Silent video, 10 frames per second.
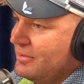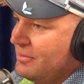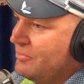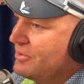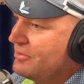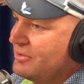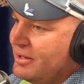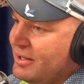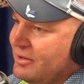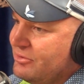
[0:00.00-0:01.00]
and we could
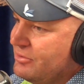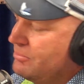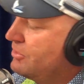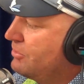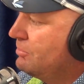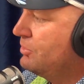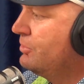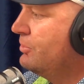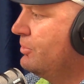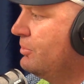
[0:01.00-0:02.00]
donate it to Beyond
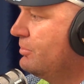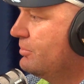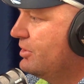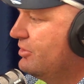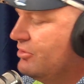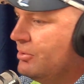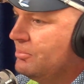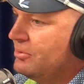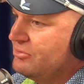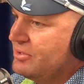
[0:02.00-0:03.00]
Blue or Kids
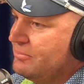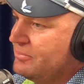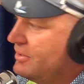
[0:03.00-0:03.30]
Helpline or something,